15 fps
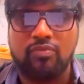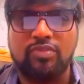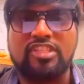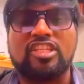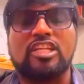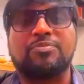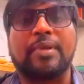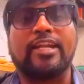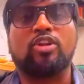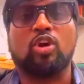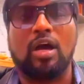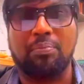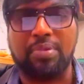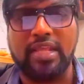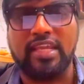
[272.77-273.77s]
With respect
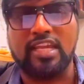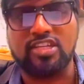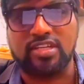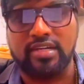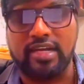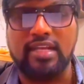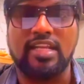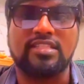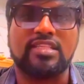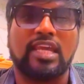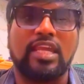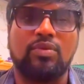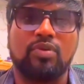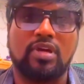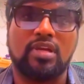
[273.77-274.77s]
to application, right? Let's
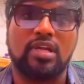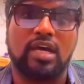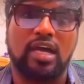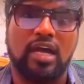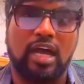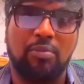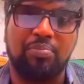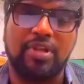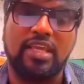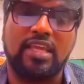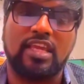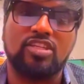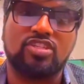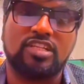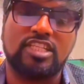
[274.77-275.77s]
say your
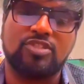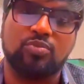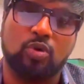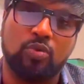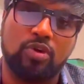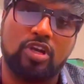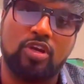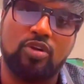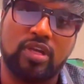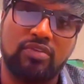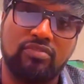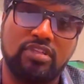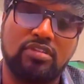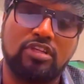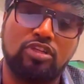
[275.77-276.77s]
application is overloading
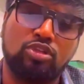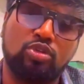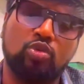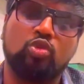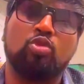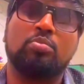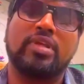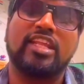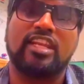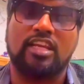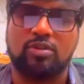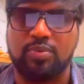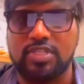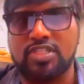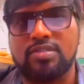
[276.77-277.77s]
with too many
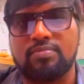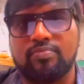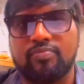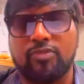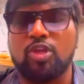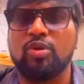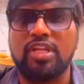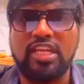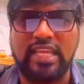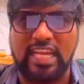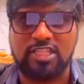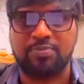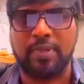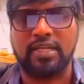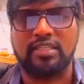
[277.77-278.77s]
requests. You didn't
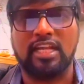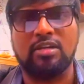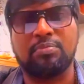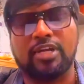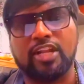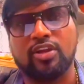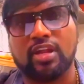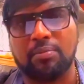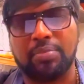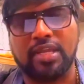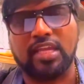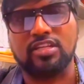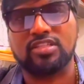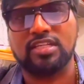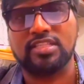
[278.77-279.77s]
expect that, but your
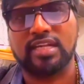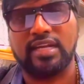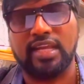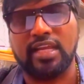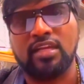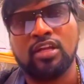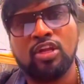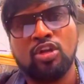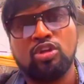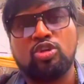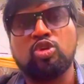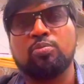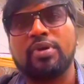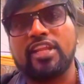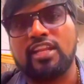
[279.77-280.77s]
application is getting
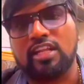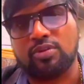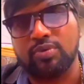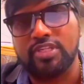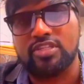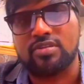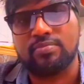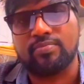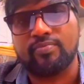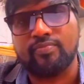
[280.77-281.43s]
too many requests.